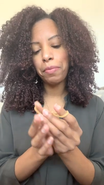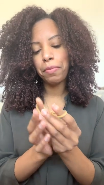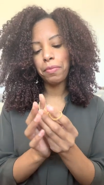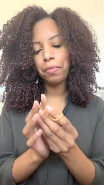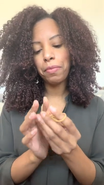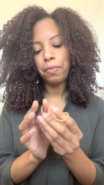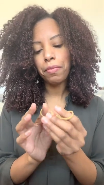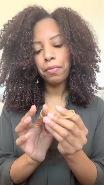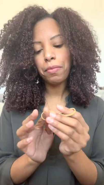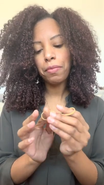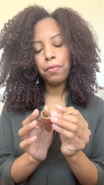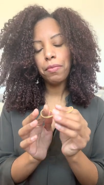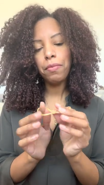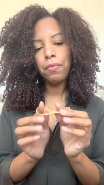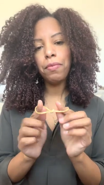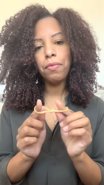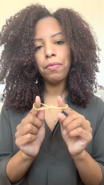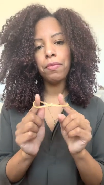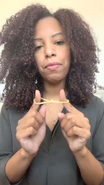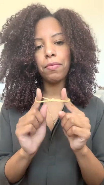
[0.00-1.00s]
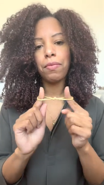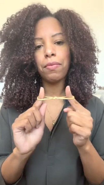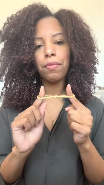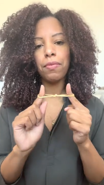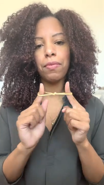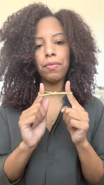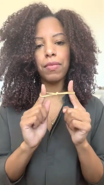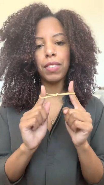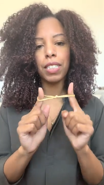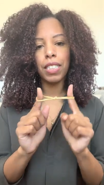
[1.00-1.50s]

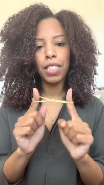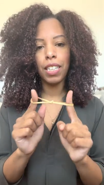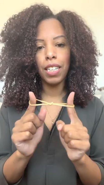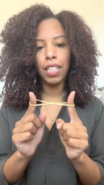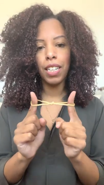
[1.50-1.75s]
(silence)